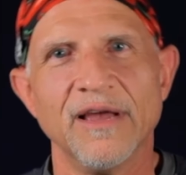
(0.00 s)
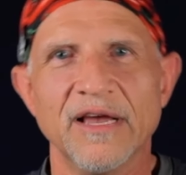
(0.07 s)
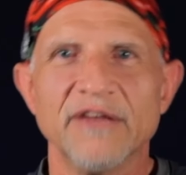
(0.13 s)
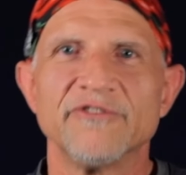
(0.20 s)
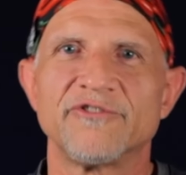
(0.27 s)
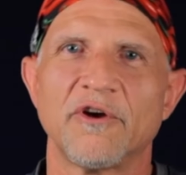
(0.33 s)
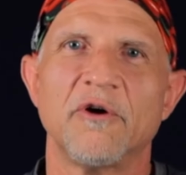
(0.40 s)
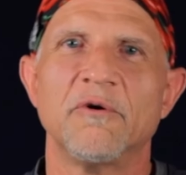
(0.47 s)

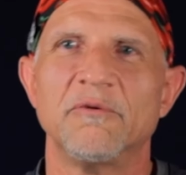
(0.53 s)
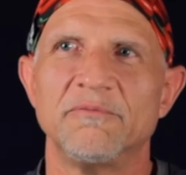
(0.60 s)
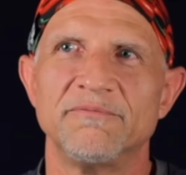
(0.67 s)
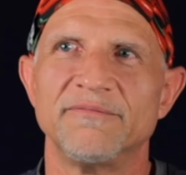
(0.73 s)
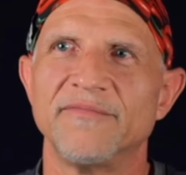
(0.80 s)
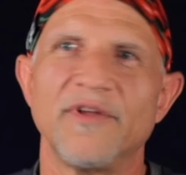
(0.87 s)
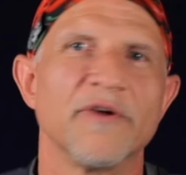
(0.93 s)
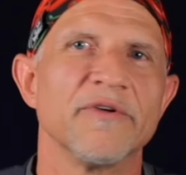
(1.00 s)
So
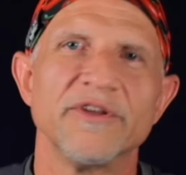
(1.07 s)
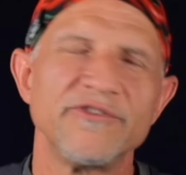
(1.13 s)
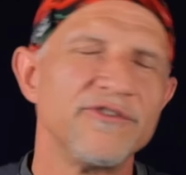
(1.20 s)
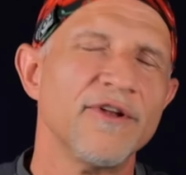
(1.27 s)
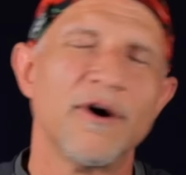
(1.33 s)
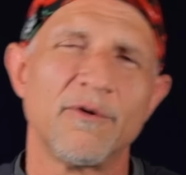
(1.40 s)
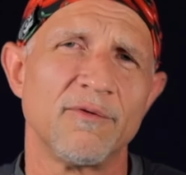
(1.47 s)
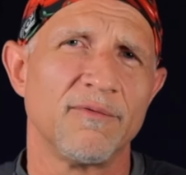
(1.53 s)
there is
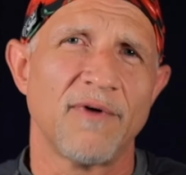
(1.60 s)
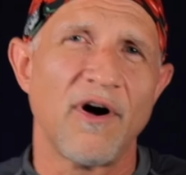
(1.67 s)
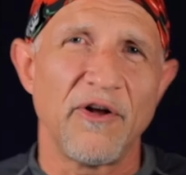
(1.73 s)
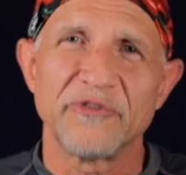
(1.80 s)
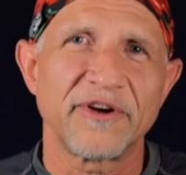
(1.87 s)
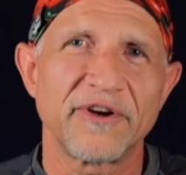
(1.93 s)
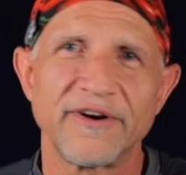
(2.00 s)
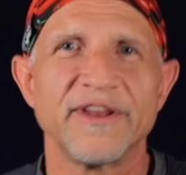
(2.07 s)
no
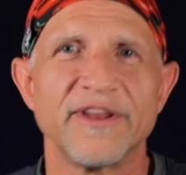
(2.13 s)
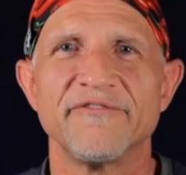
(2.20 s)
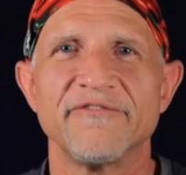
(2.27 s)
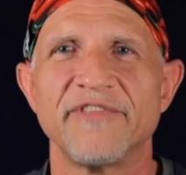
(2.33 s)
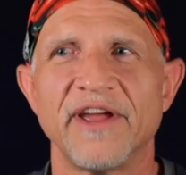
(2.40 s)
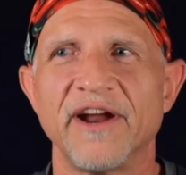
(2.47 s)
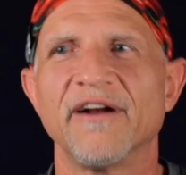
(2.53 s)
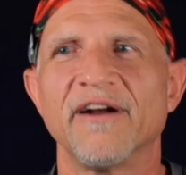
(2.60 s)
alternative
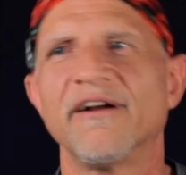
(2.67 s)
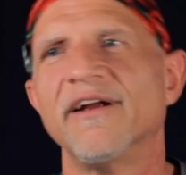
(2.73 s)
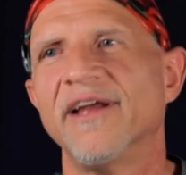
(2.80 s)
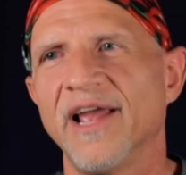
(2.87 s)
there